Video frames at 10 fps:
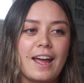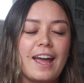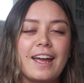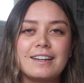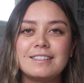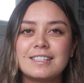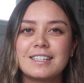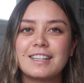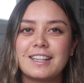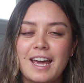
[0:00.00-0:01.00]

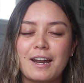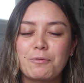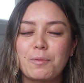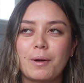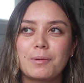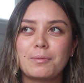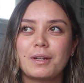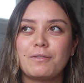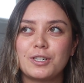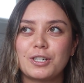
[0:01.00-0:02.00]
and that will
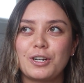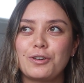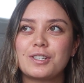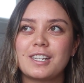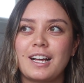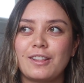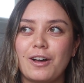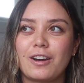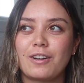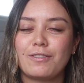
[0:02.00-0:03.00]
probably reduce a
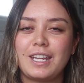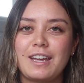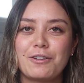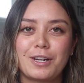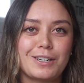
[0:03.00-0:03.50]
lot of the